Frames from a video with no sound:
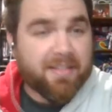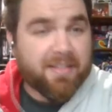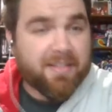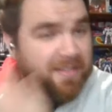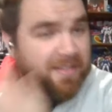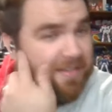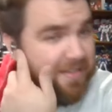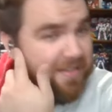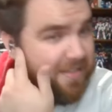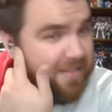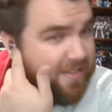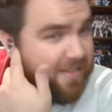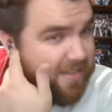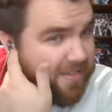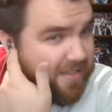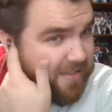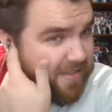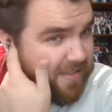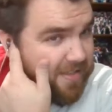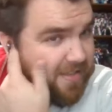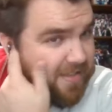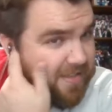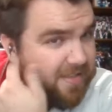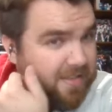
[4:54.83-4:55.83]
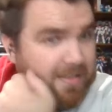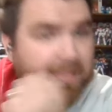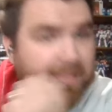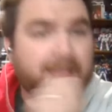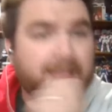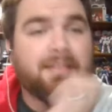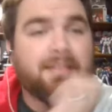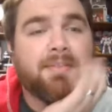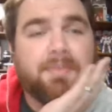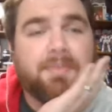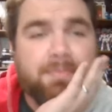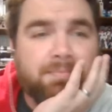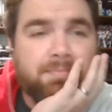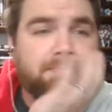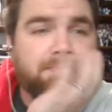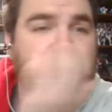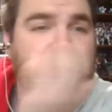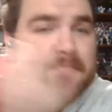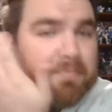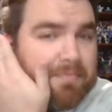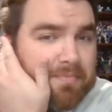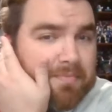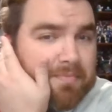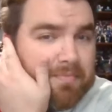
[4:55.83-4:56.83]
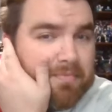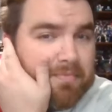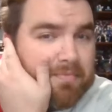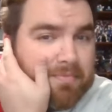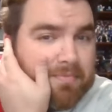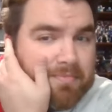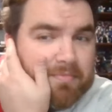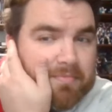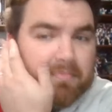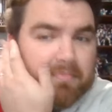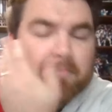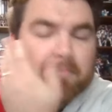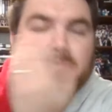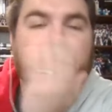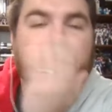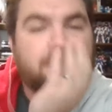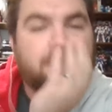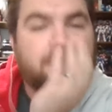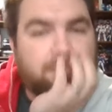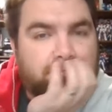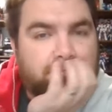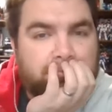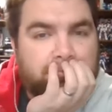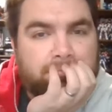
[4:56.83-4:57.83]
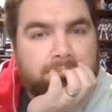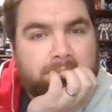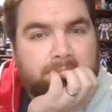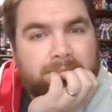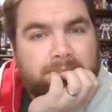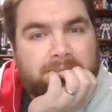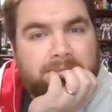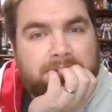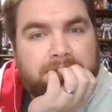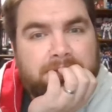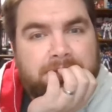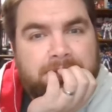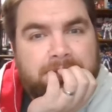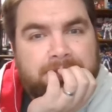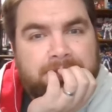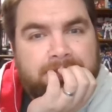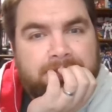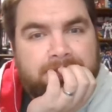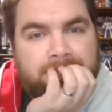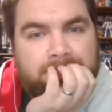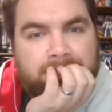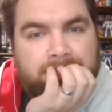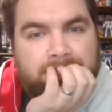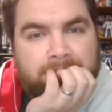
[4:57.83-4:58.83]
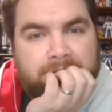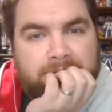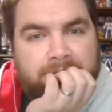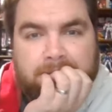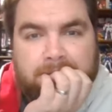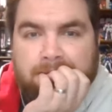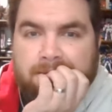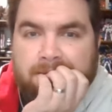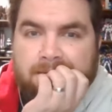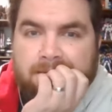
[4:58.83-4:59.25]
(silent)